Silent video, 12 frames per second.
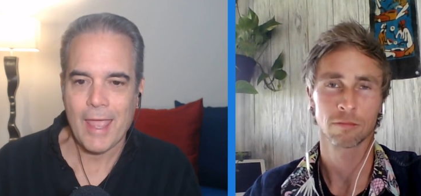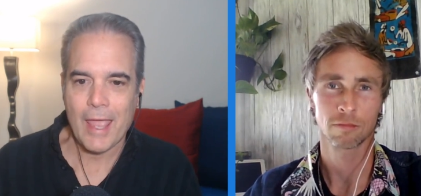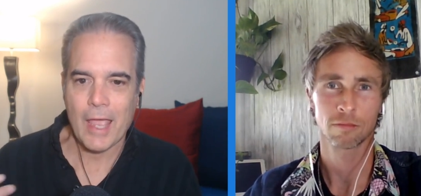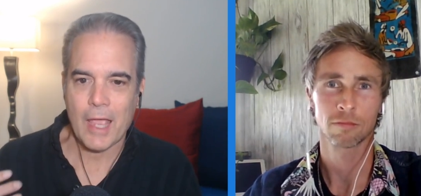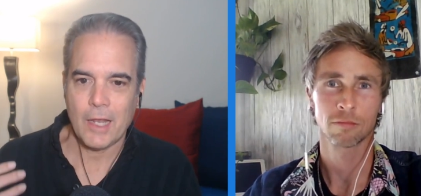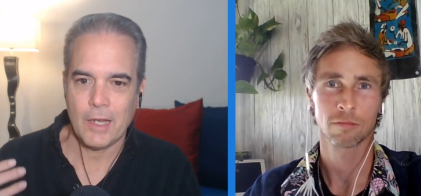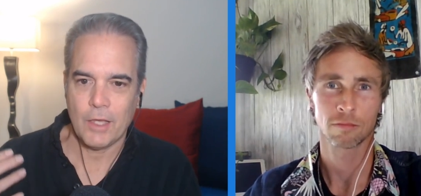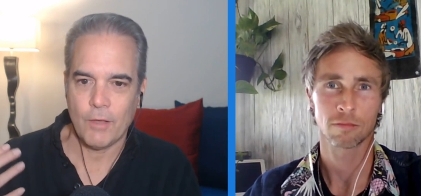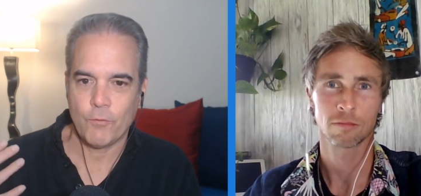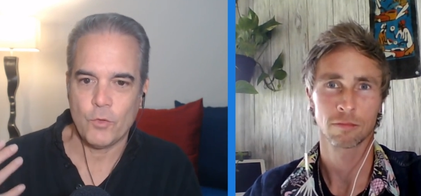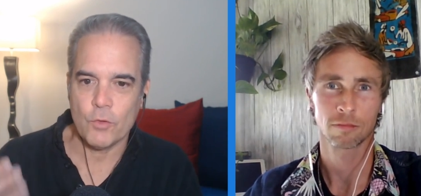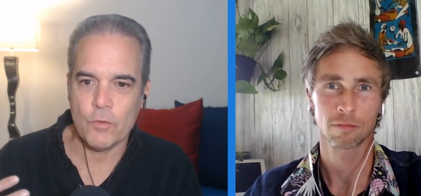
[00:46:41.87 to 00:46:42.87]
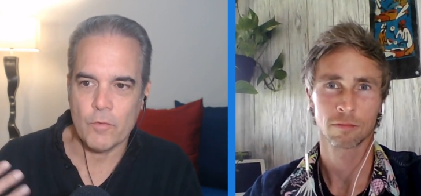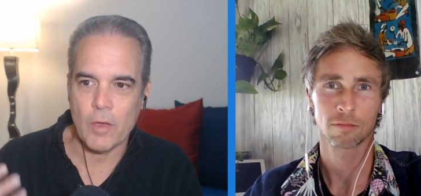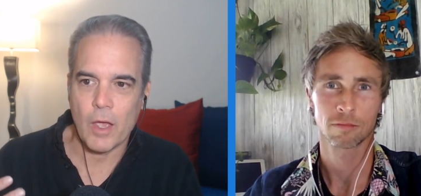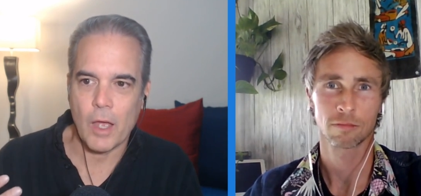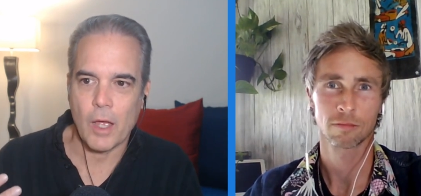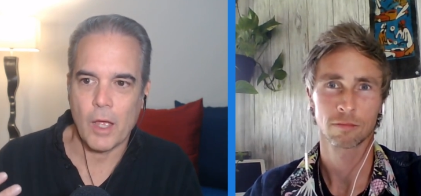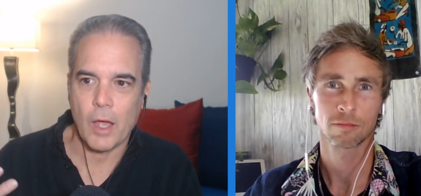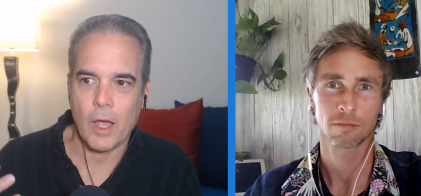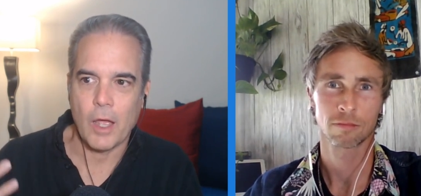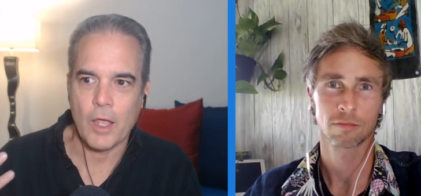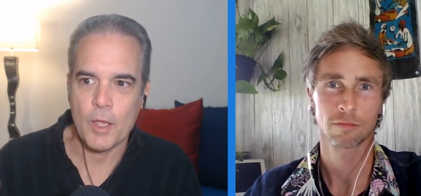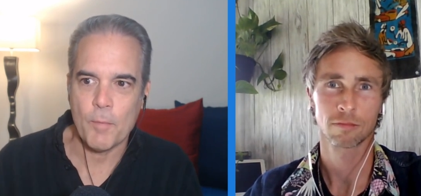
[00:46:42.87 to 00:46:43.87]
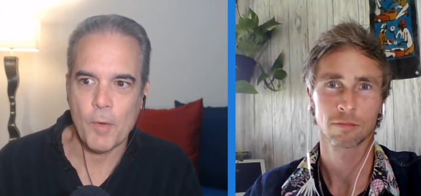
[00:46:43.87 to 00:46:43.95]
Speaker 1: And if you've got a hip